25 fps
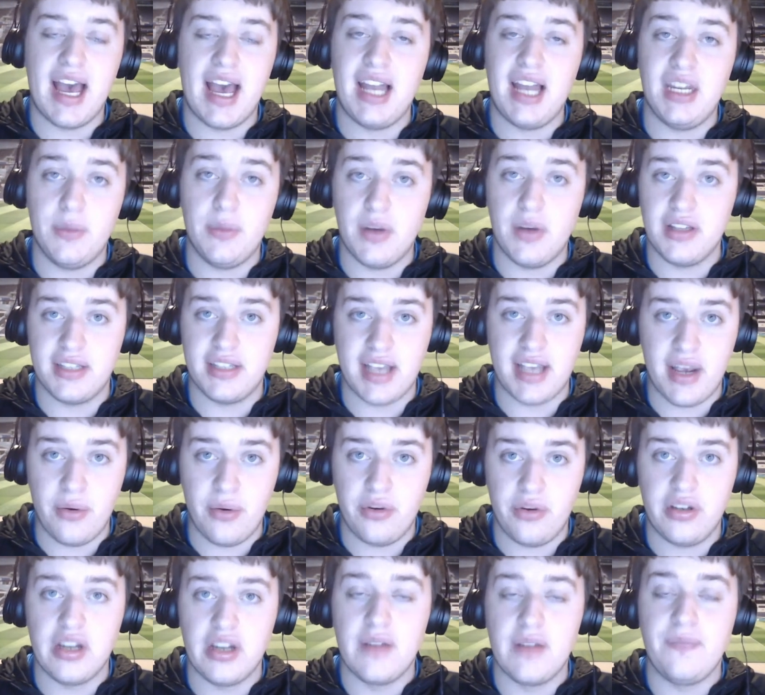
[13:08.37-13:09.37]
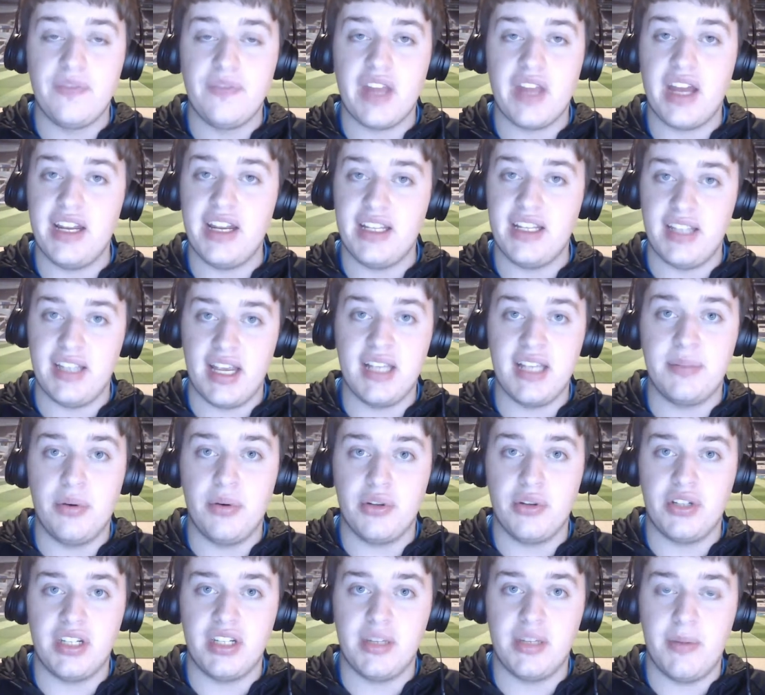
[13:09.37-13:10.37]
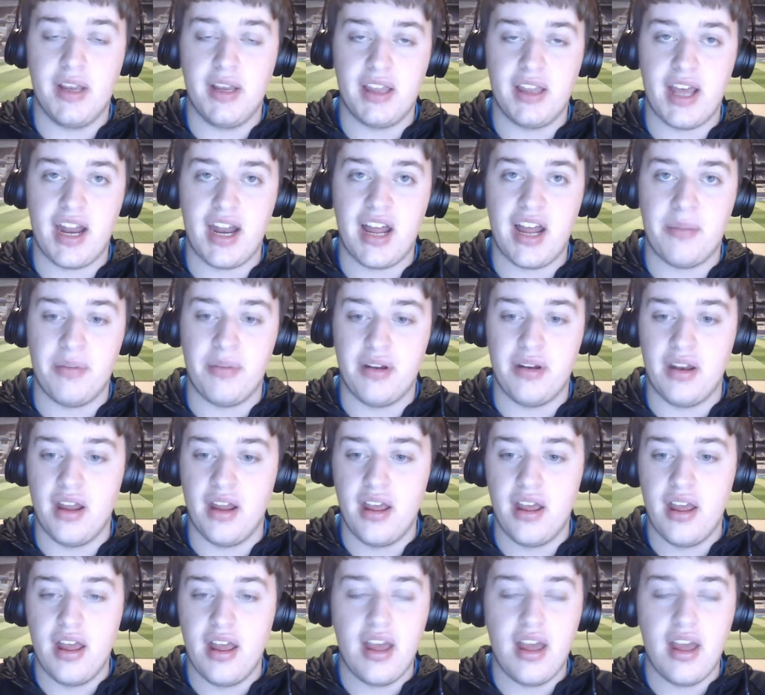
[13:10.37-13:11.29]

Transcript: Alli wants out, and he's he's pushing to make that happen.